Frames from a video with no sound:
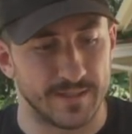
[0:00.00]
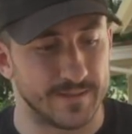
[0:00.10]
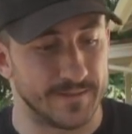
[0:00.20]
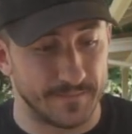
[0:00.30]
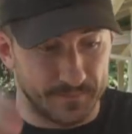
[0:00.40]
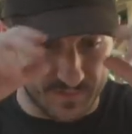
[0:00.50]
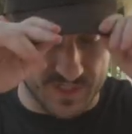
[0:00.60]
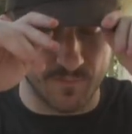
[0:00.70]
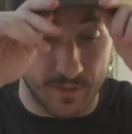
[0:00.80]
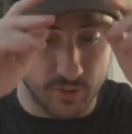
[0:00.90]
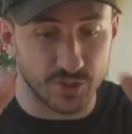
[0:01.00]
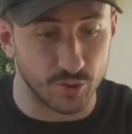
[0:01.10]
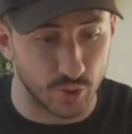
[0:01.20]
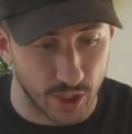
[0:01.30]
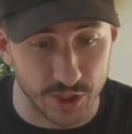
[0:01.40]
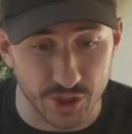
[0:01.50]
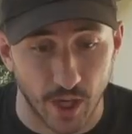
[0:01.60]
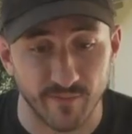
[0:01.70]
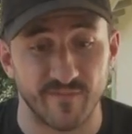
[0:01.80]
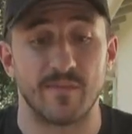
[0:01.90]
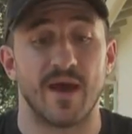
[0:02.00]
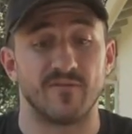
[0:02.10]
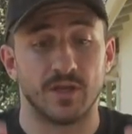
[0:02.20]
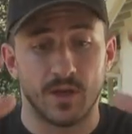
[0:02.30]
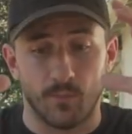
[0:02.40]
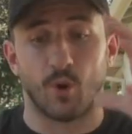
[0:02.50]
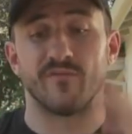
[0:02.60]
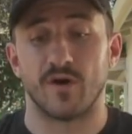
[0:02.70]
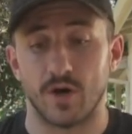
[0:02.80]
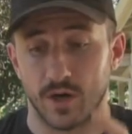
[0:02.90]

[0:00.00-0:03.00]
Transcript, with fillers: Um, some people do a good job of maybe having more of a,